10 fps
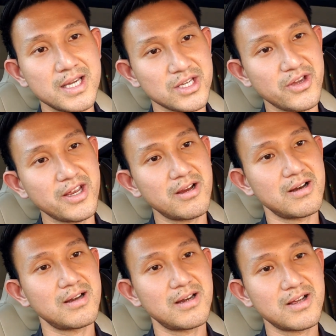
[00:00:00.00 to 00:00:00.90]
You
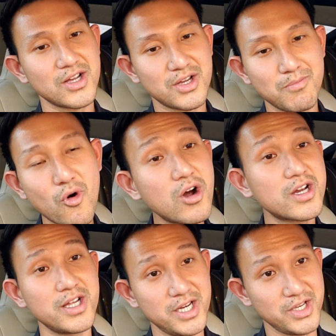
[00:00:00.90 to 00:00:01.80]
hear more
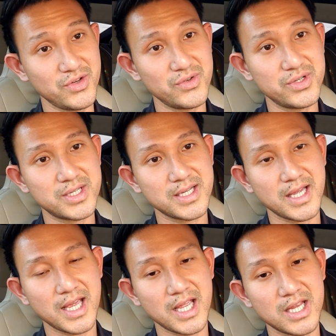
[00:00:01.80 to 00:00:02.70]
good news,
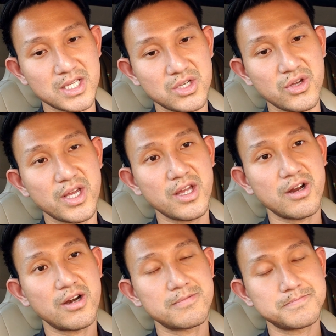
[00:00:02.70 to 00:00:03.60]
and you
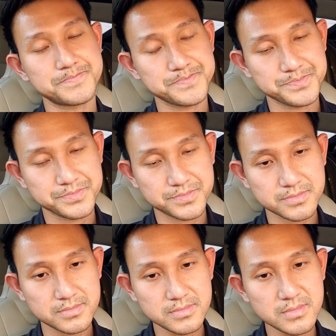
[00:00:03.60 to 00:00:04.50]
hear
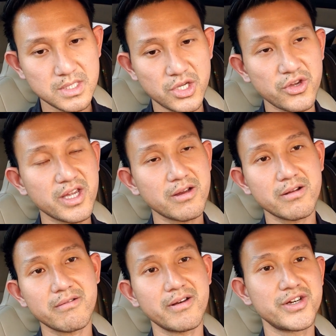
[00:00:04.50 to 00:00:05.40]

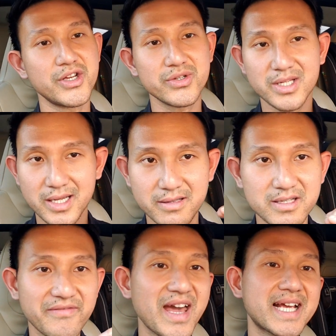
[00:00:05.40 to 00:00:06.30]
news like
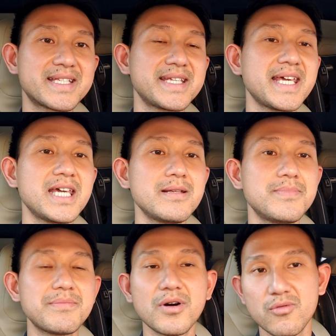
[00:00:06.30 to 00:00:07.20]
there's a vaccine, people are